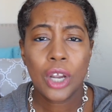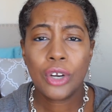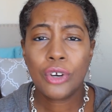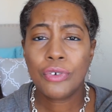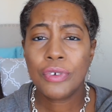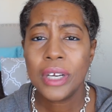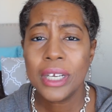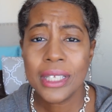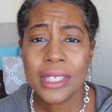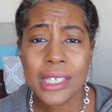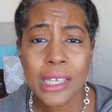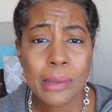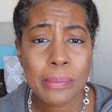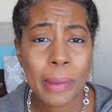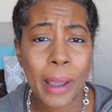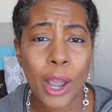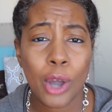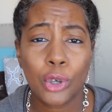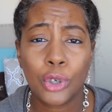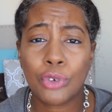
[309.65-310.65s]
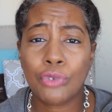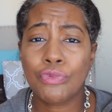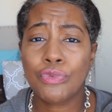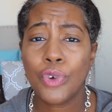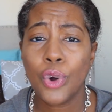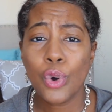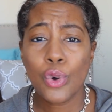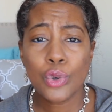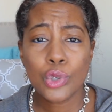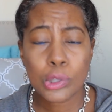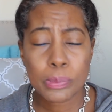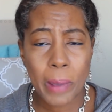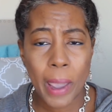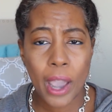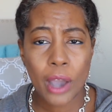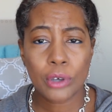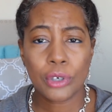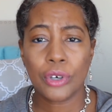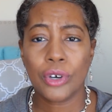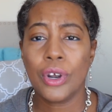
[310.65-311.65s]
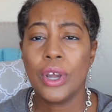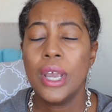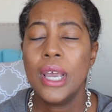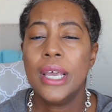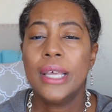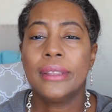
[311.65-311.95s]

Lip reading: Green tea powder, rose powder.